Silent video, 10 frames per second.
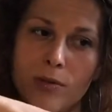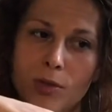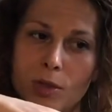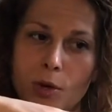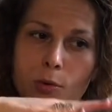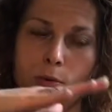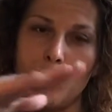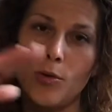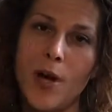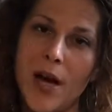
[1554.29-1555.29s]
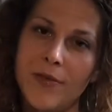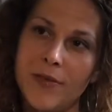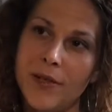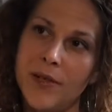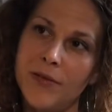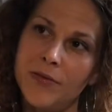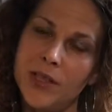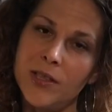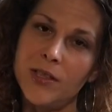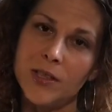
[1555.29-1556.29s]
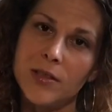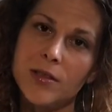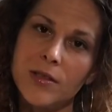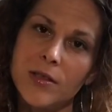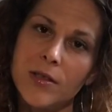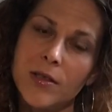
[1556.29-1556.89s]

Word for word: you know, to have enough distance